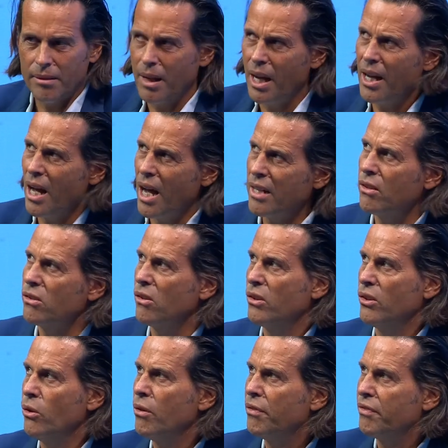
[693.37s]
I, I, don't know in
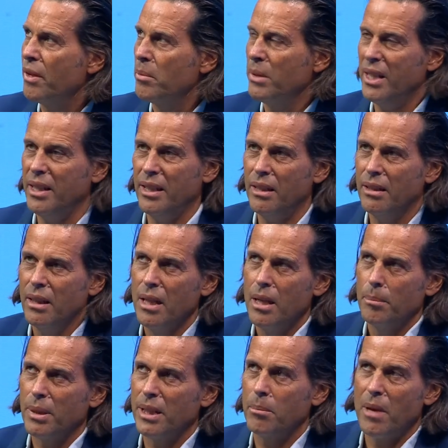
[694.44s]
your family,
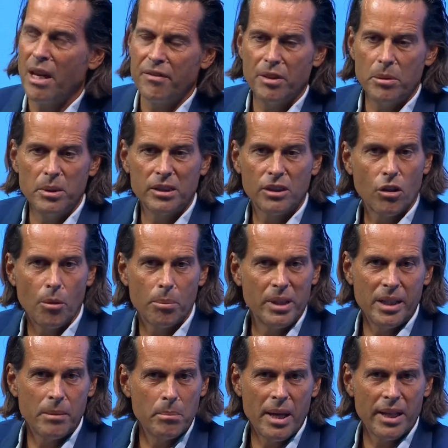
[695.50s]
but in my family it's a
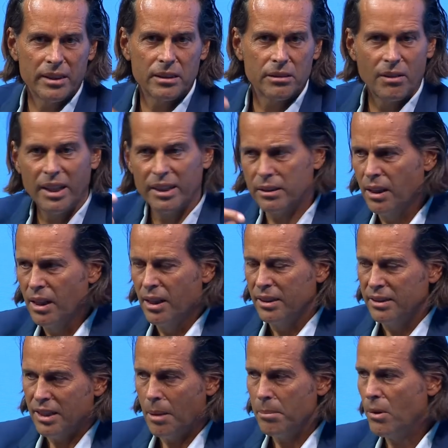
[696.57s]
complete mess, right? Some